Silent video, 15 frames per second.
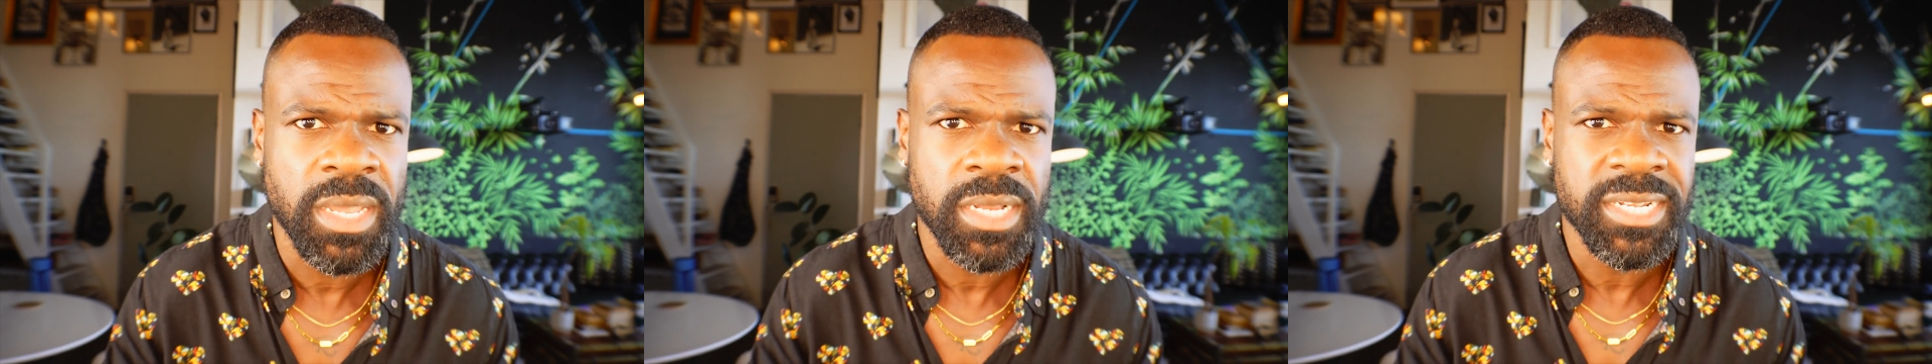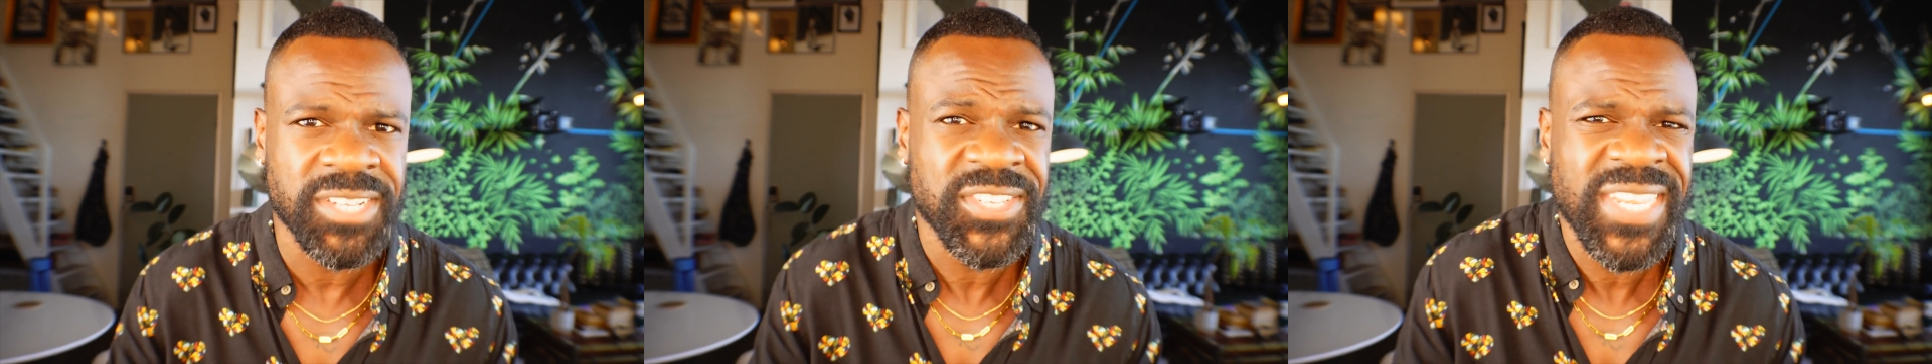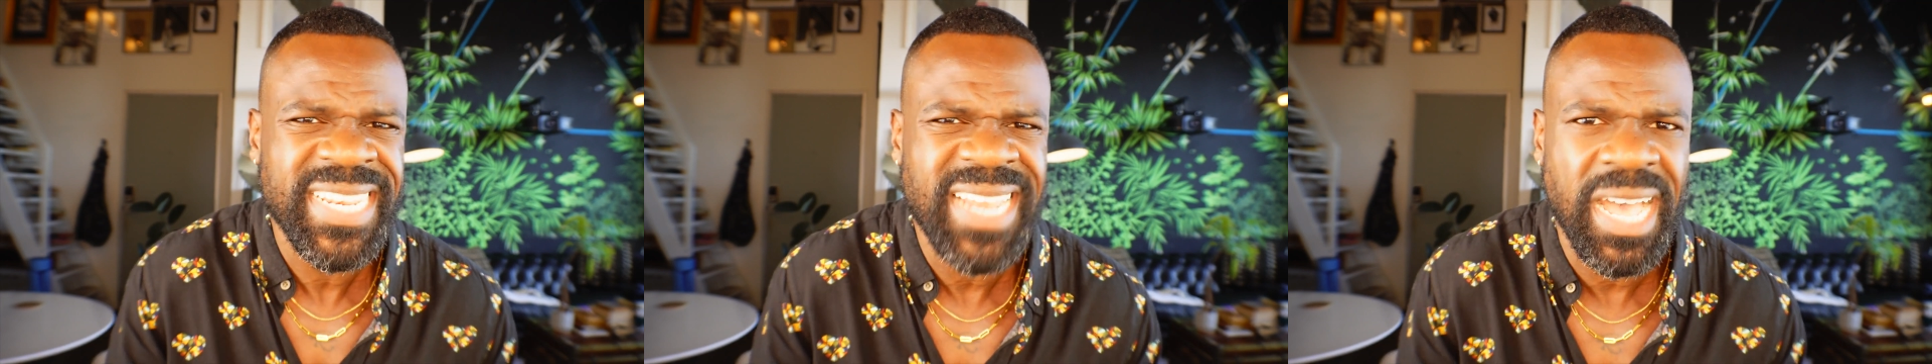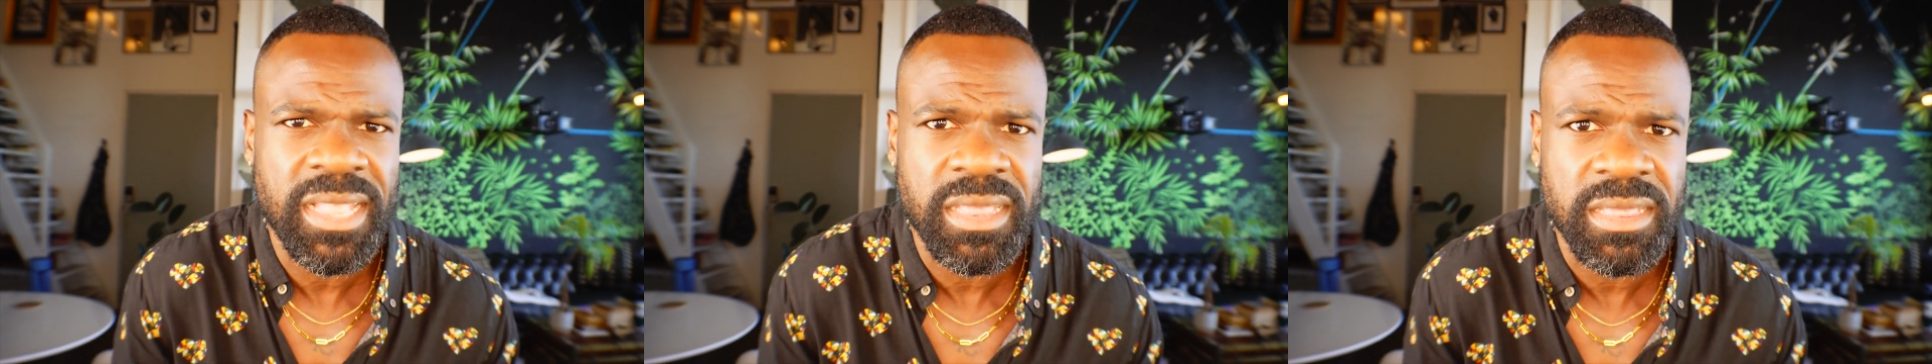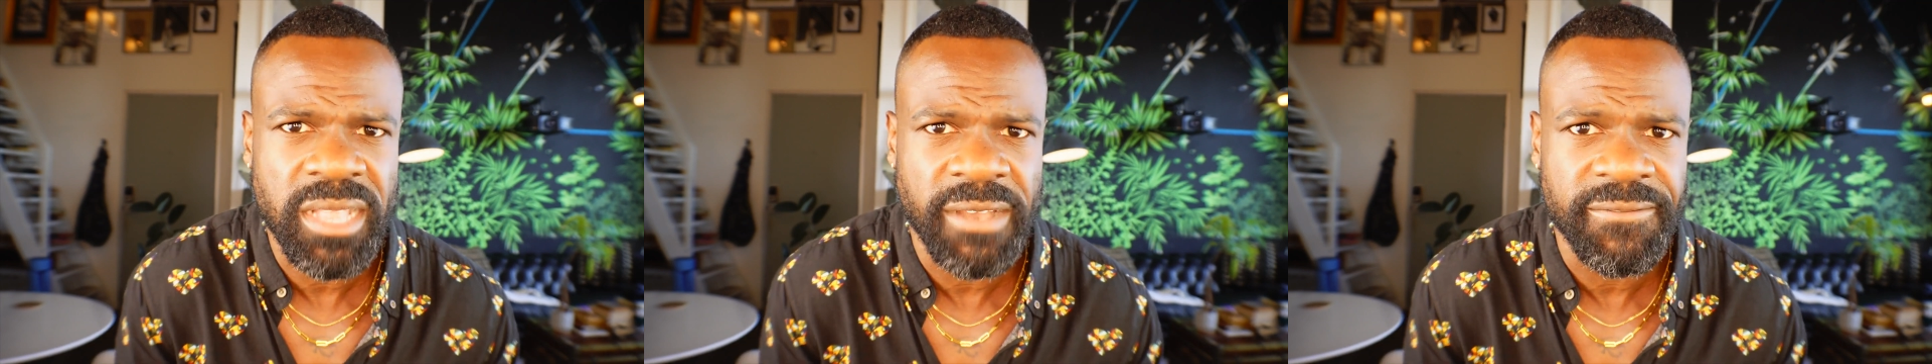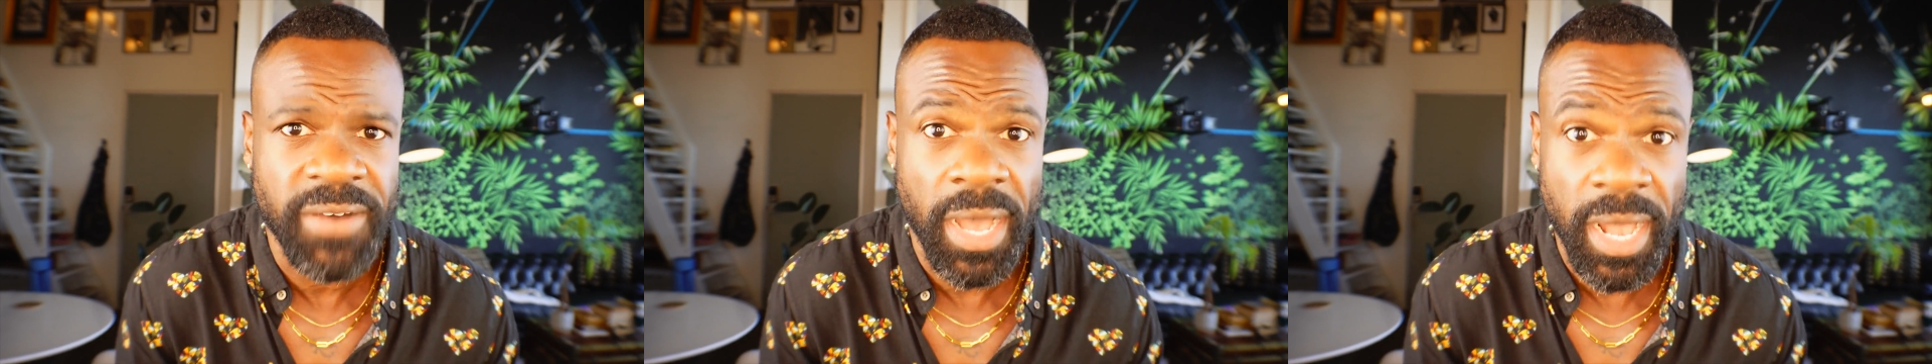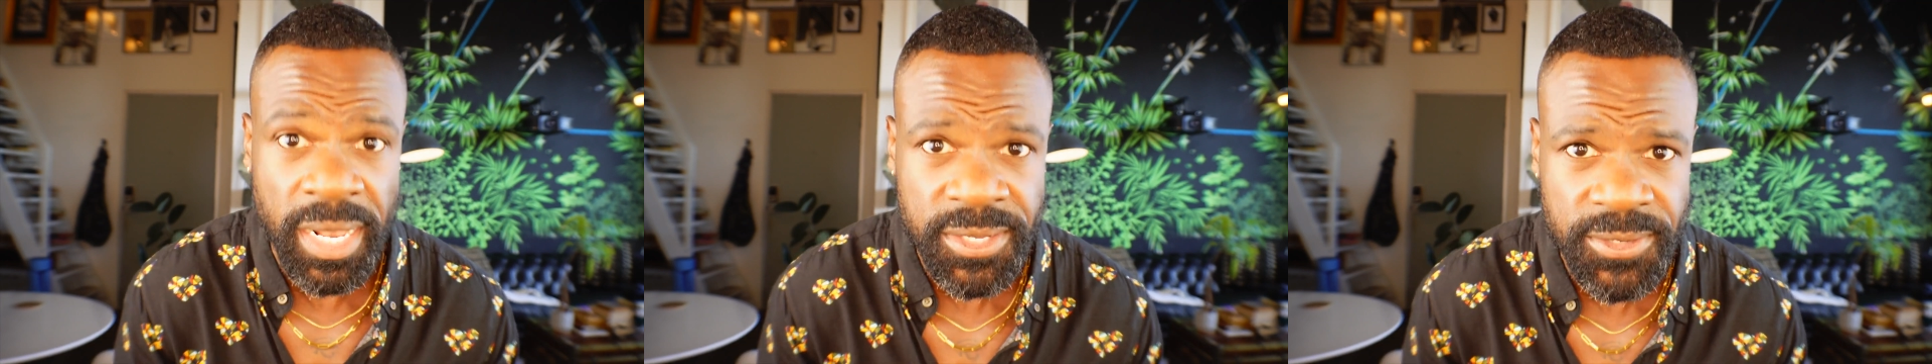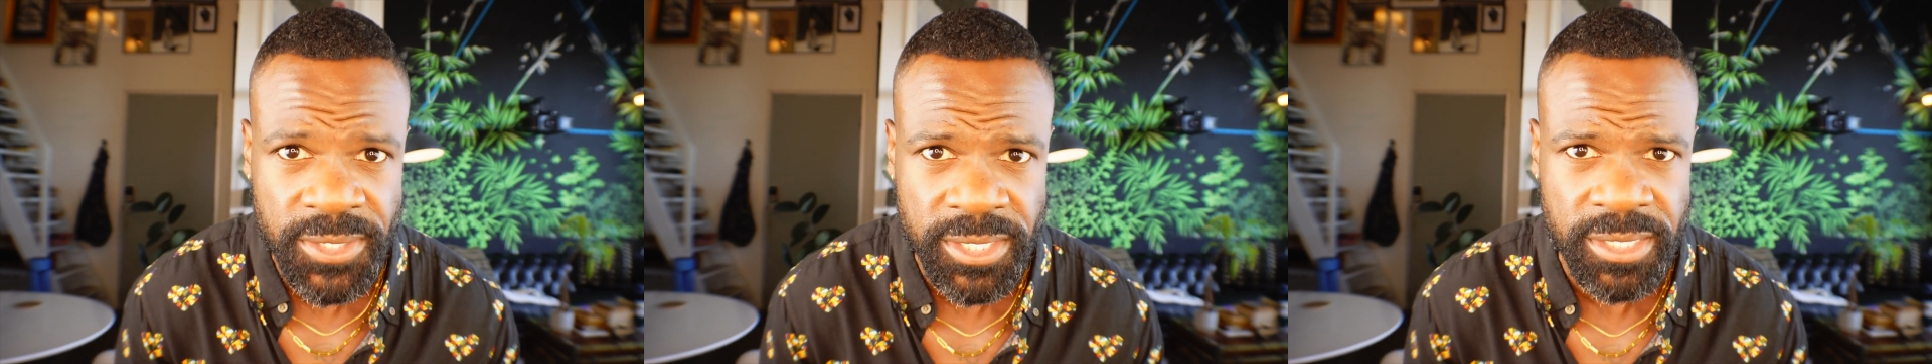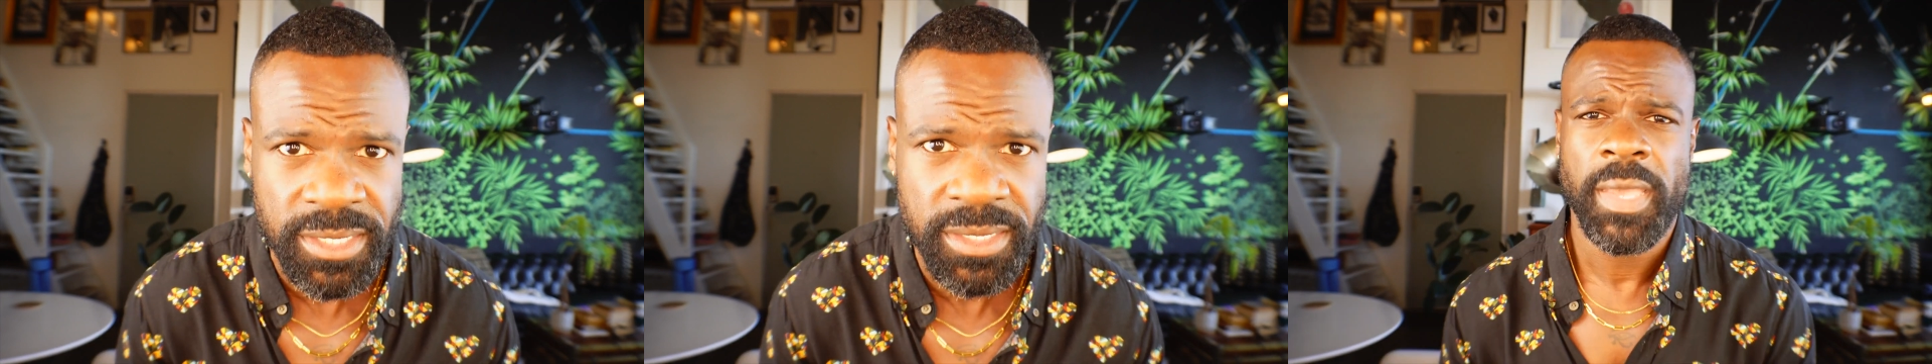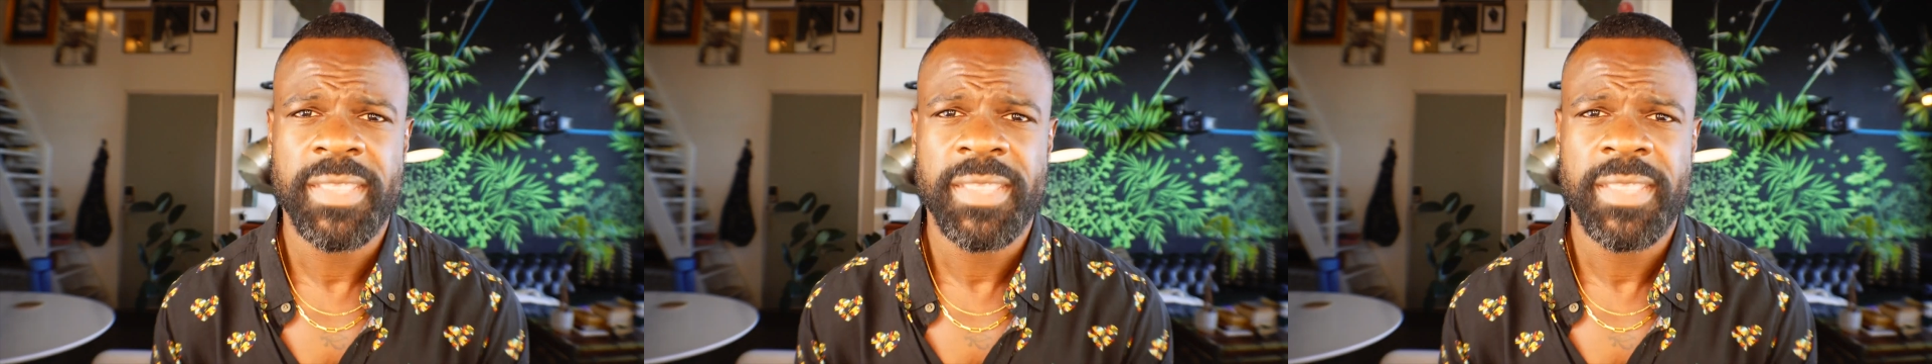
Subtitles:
Does he not love us?